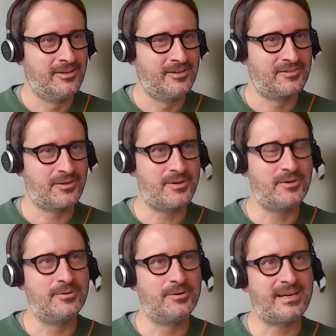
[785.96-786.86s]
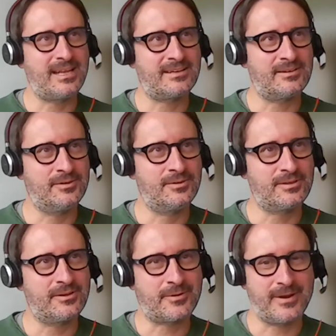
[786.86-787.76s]
So you
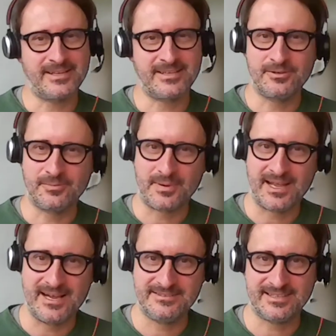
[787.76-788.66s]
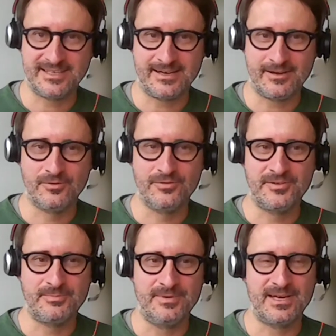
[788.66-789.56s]
created your plans like on
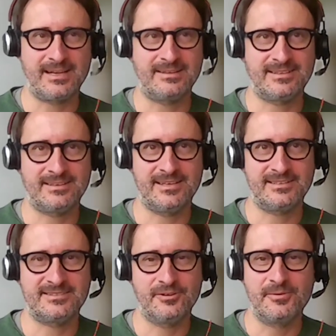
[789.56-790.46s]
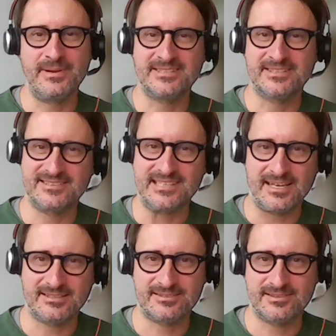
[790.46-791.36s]
the say let's say on the business
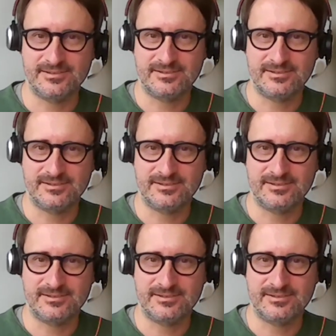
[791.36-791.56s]
size.